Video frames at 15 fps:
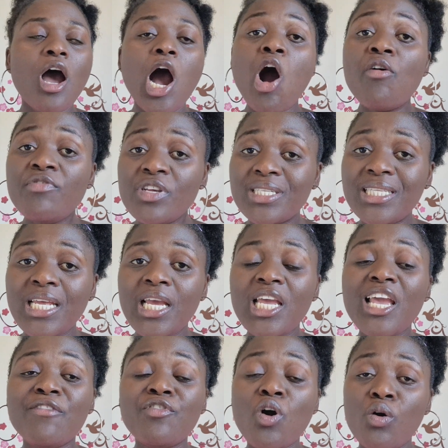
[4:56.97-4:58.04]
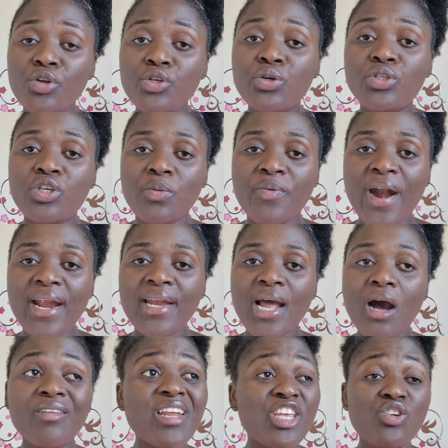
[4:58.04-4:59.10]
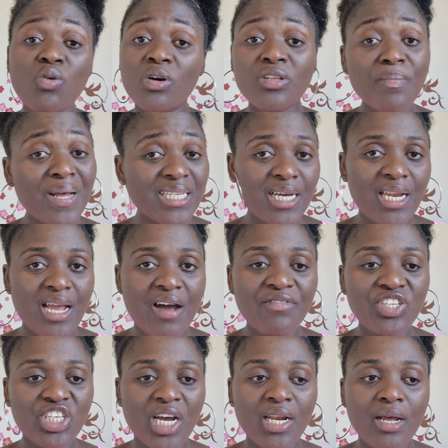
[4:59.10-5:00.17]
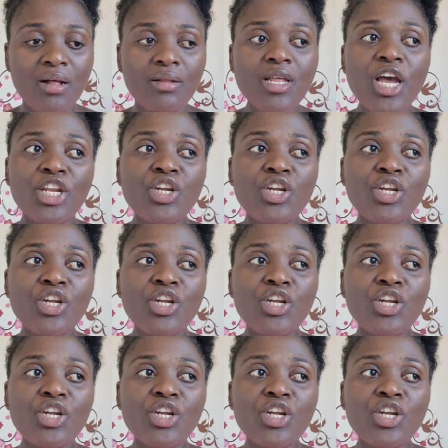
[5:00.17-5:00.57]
Obviously, if you're on YouTube right now, then you automatically have a channel.